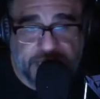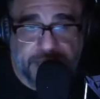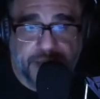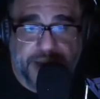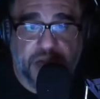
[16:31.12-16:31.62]

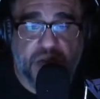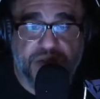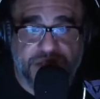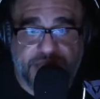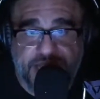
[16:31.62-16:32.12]
Mike off
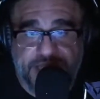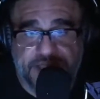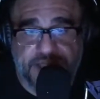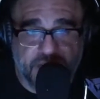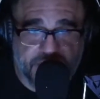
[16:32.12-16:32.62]
his ass
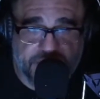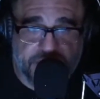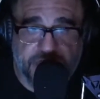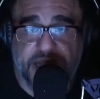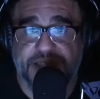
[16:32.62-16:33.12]
enough
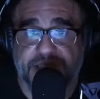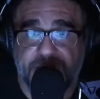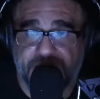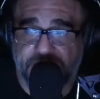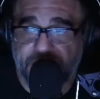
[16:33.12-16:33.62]
not to knock
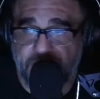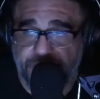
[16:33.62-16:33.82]
him out.